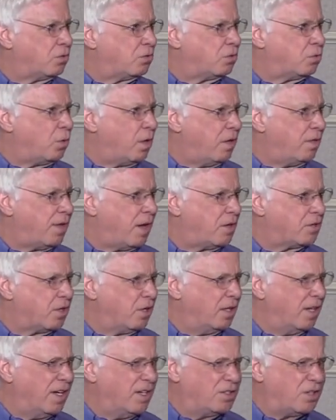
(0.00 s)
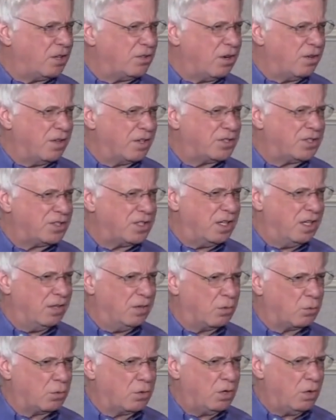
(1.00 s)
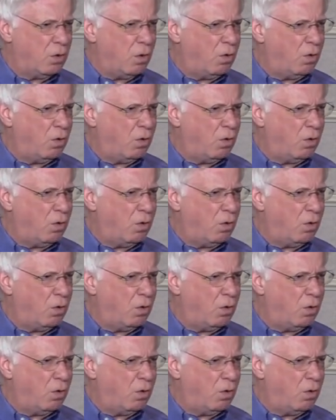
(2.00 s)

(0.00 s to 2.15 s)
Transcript: 20,000 Leagues Under the Sea, the real